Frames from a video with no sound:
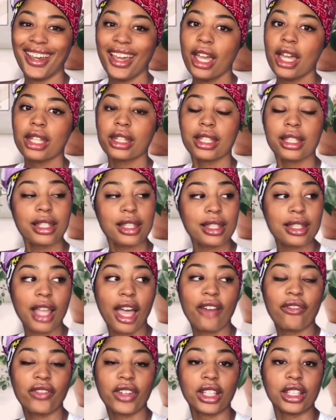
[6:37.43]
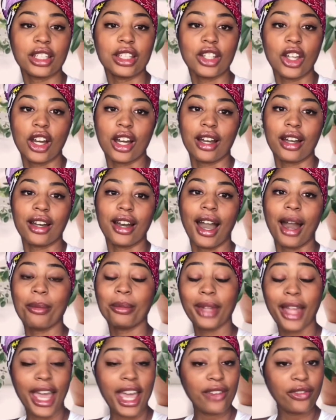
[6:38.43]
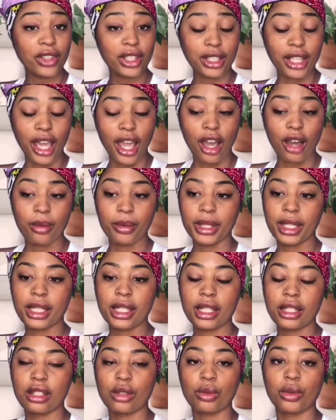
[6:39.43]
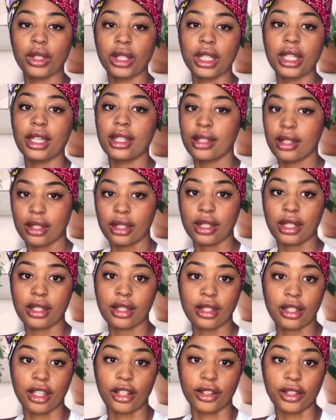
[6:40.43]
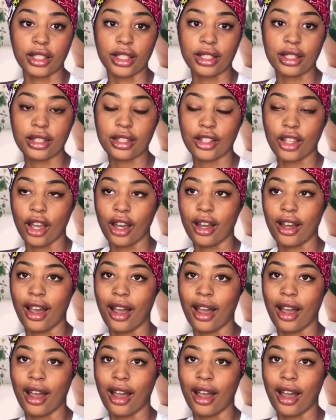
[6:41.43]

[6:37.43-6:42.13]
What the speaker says: This is not funny, y'all. I'm laughing now, but it is really, it's serious, y'all.